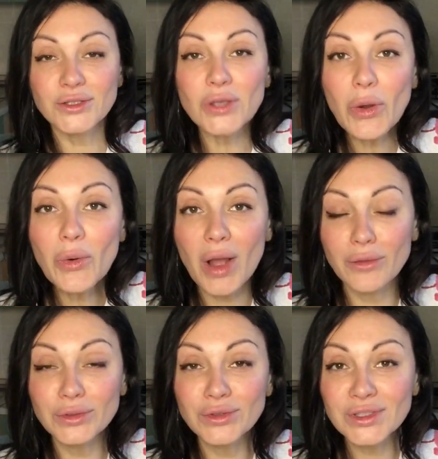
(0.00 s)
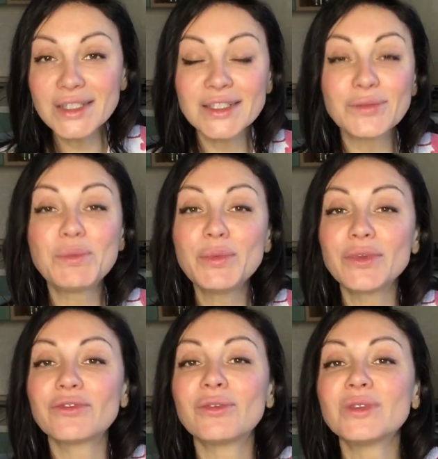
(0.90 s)
So I want to say that
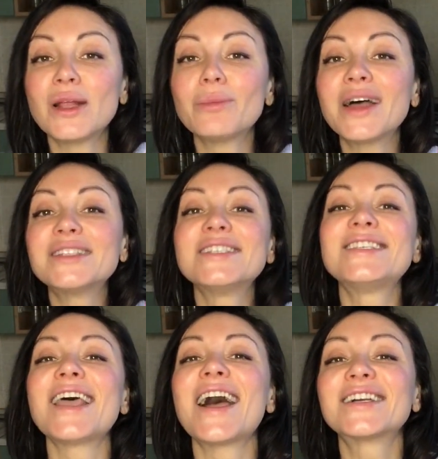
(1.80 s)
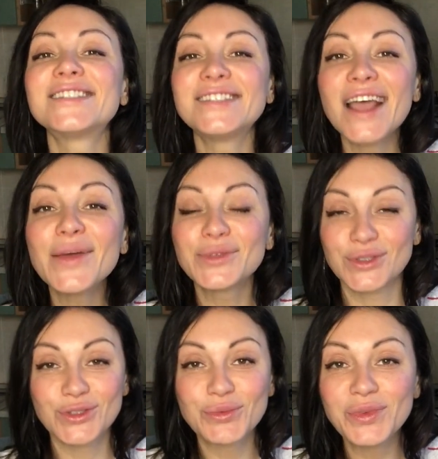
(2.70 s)
people from Donbass, they
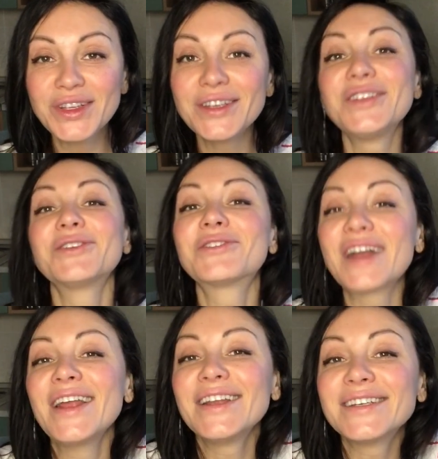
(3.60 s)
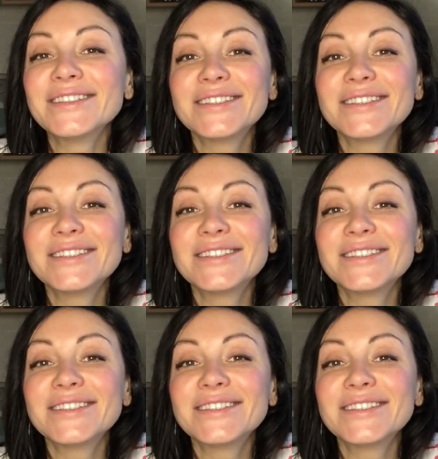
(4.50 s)
accept to be Ukrainians.